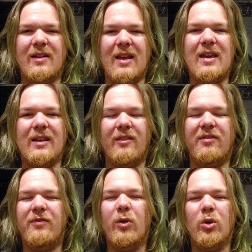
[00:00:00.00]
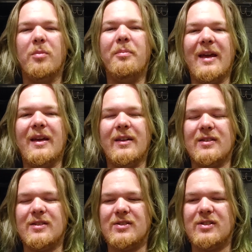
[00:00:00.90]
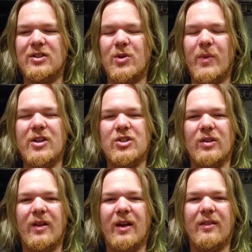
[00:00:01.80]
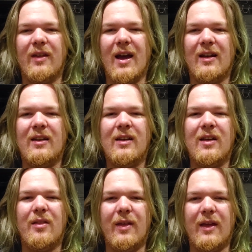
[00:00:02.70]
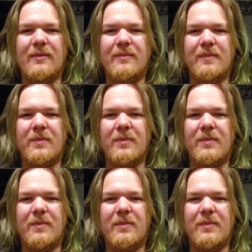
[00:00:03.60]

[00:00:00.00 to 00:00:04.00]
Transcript: in a full band situation like that, then